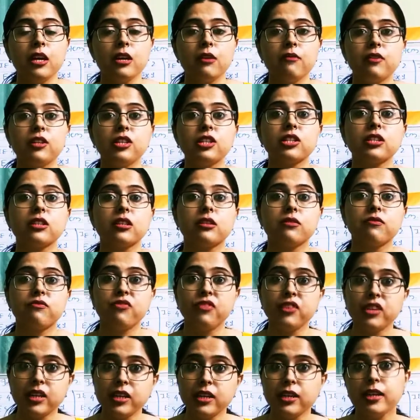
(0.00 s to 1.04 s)
which is
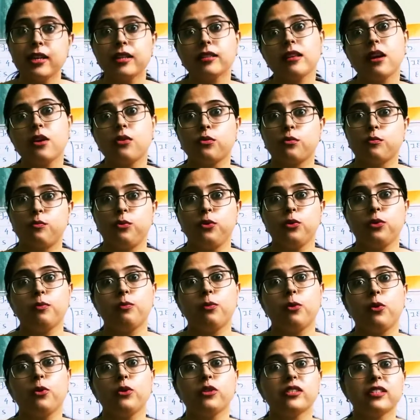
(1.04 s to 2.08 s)
configured as output
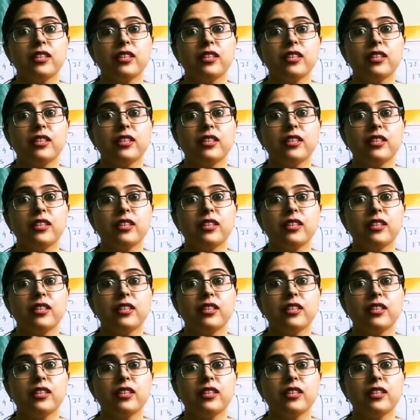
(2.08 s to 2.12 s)
port,